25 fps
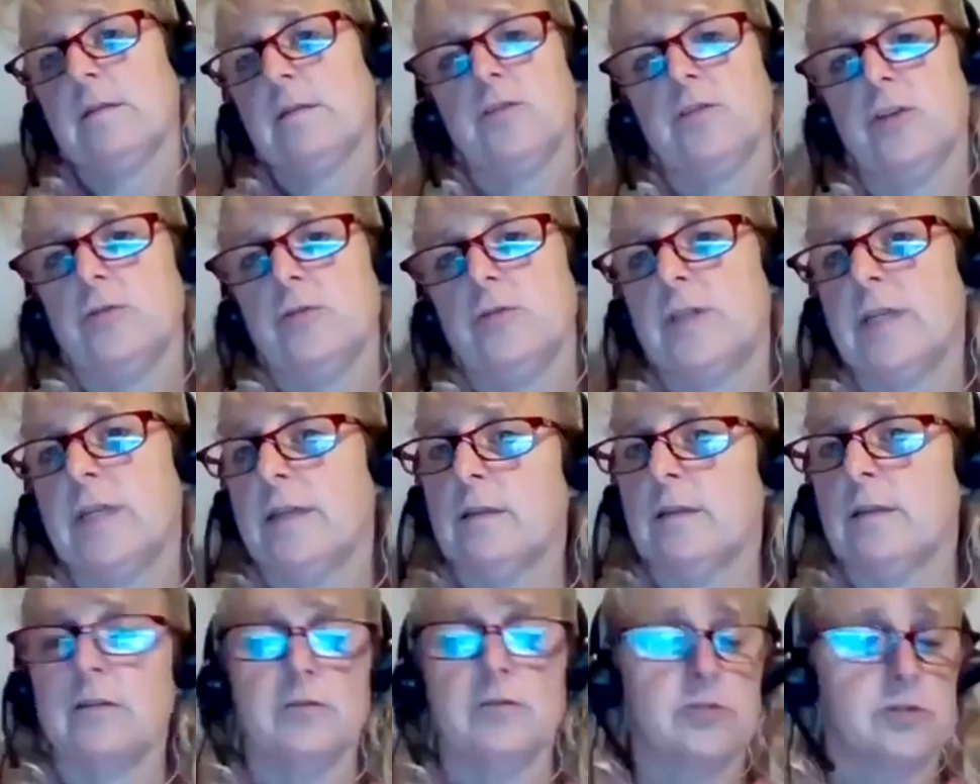June
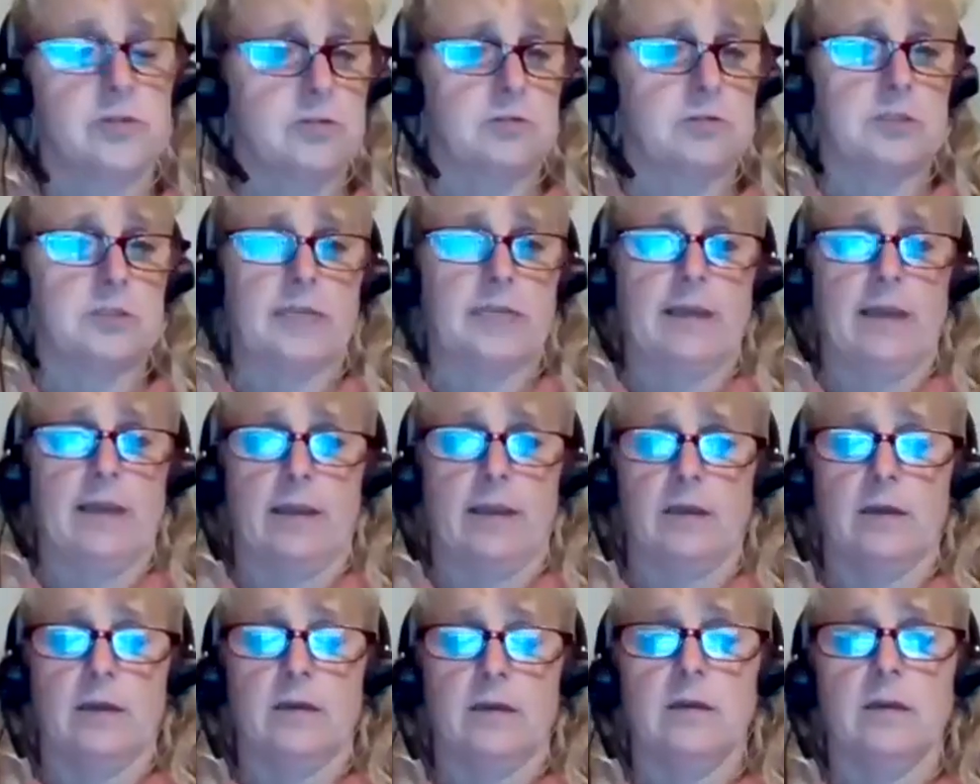10th, you certainly
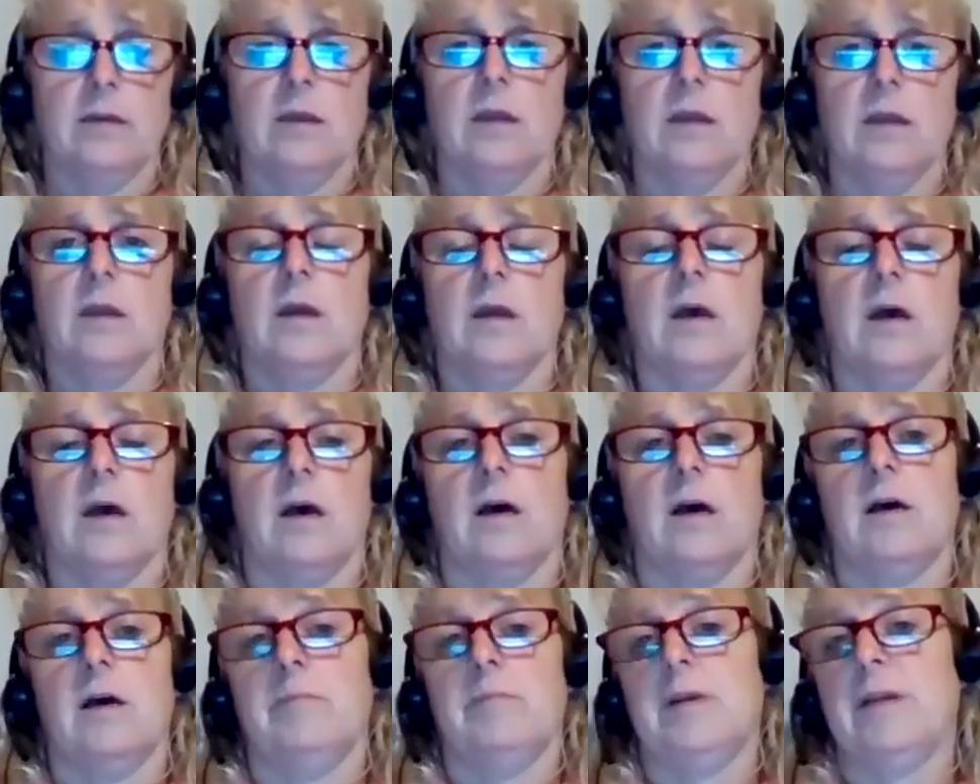can.
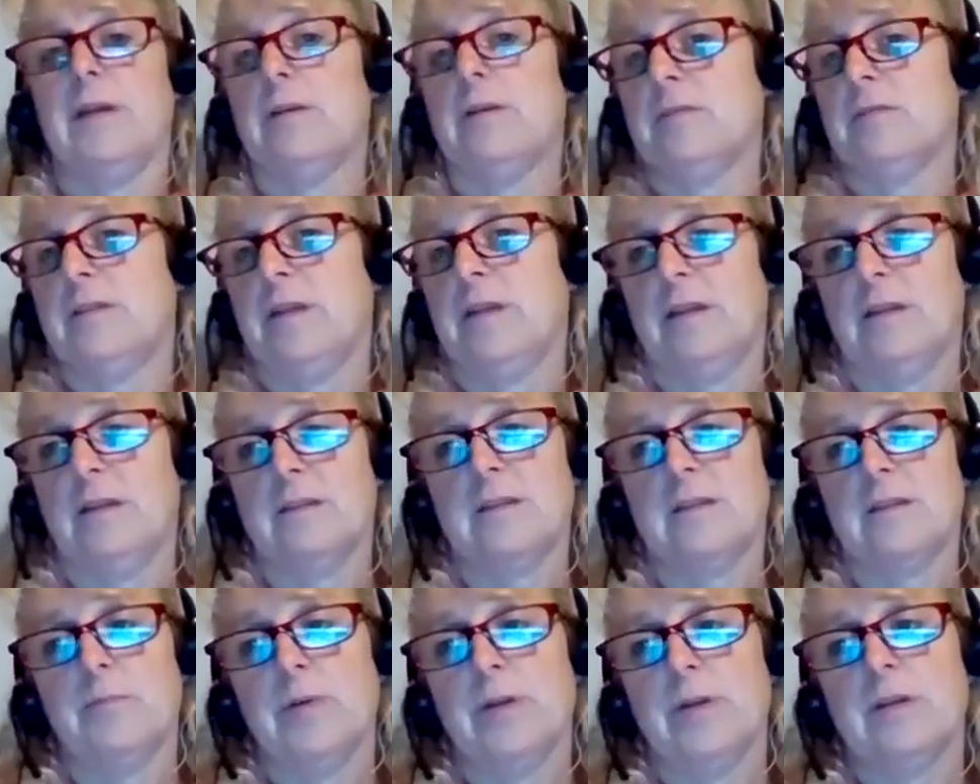It'll take
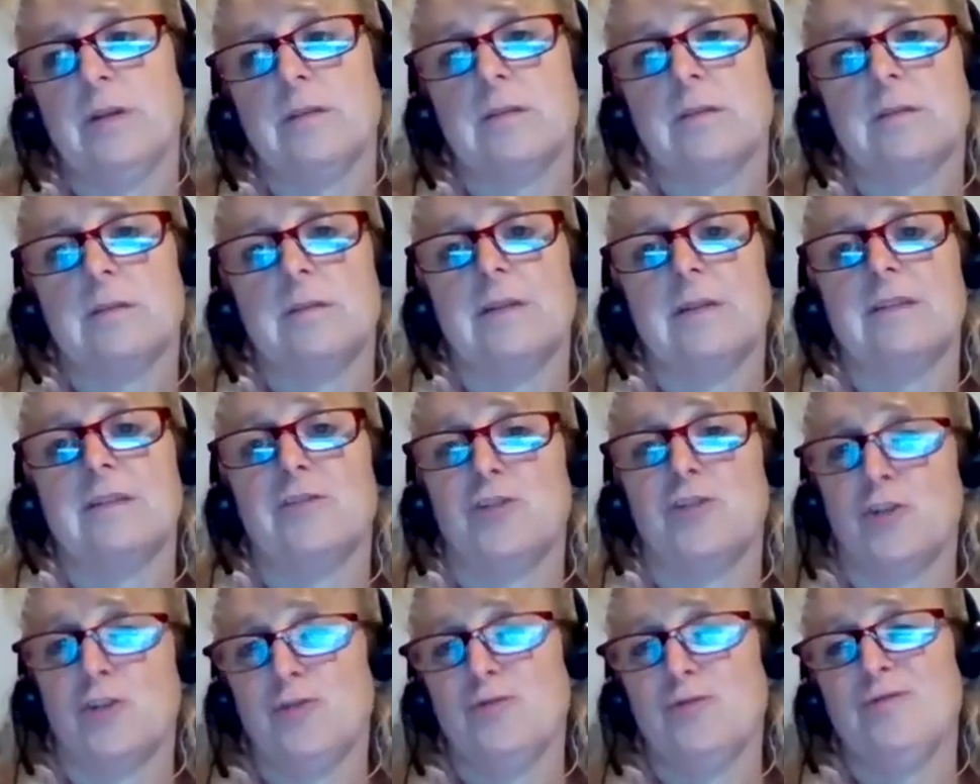us a bit
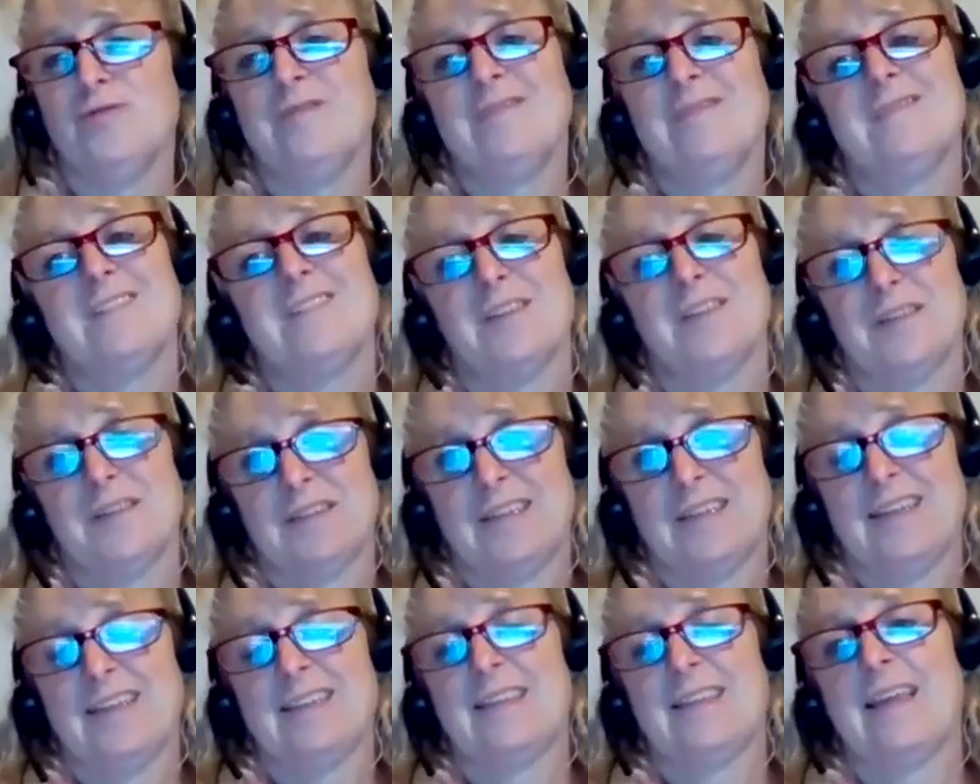in June
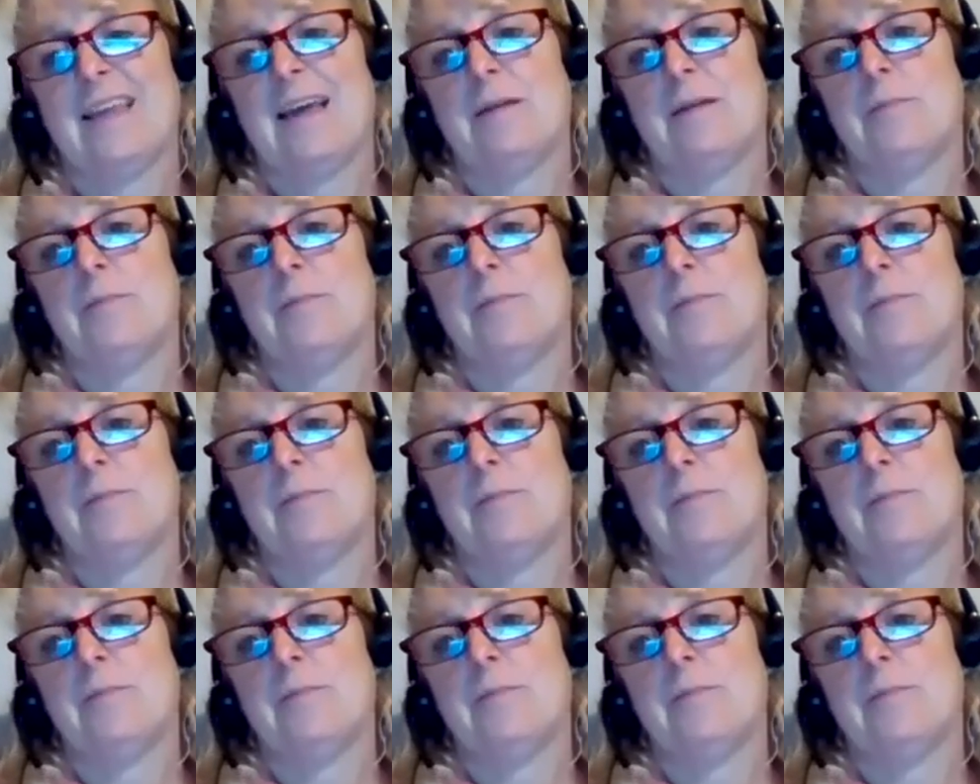to get that